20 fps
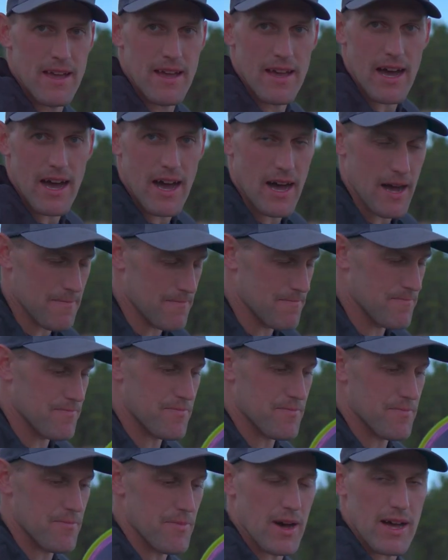
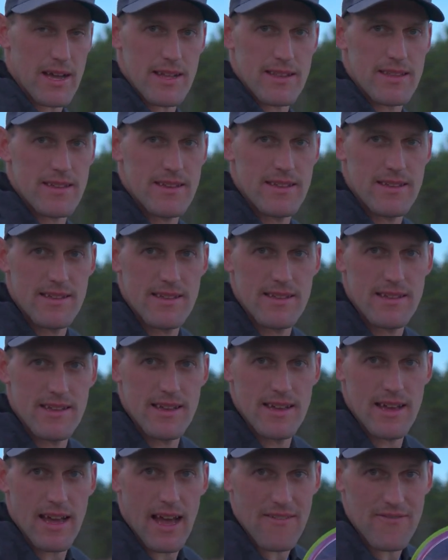but
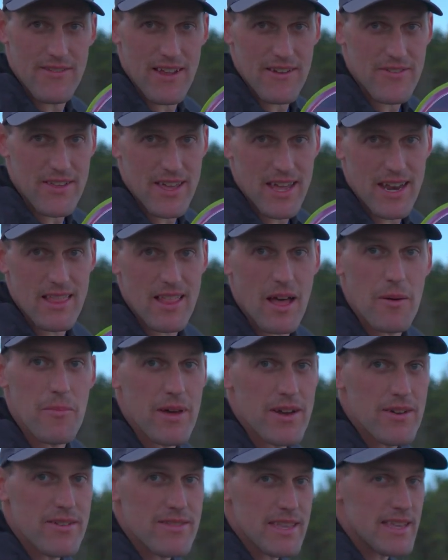I've definitely got a lot
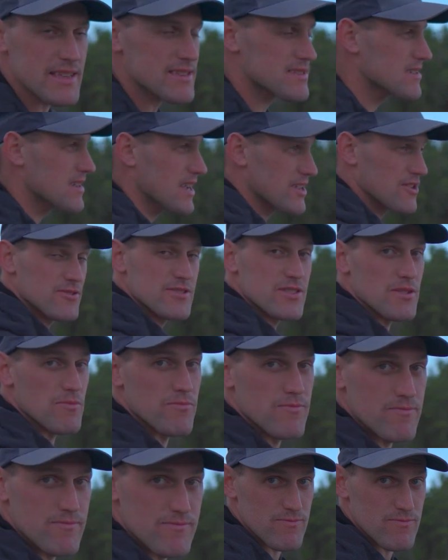better at these. I used to
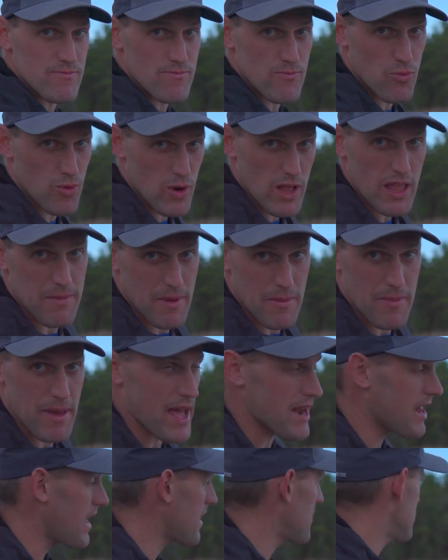really be
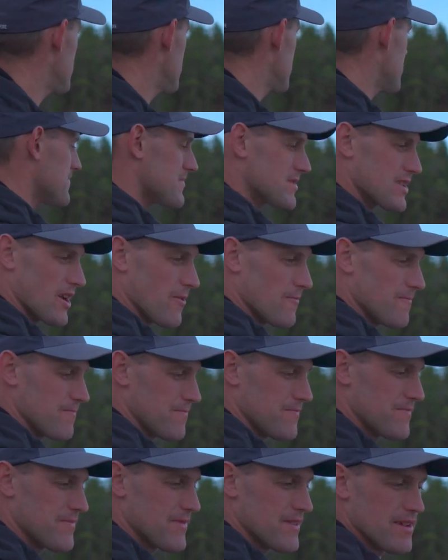bad at them. So,
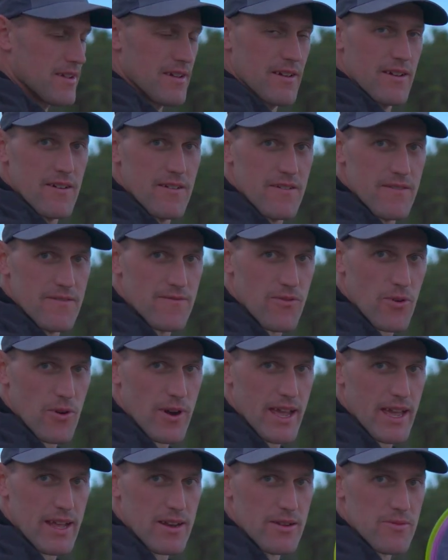
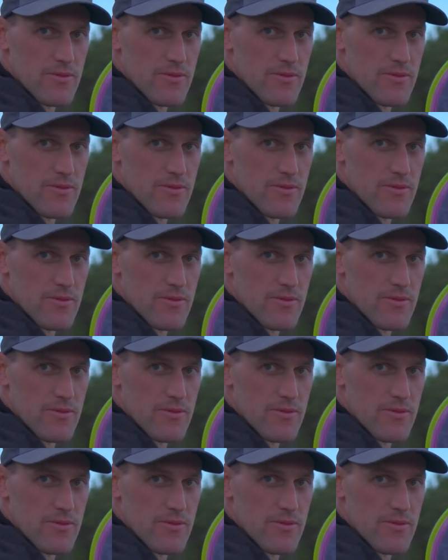forehand,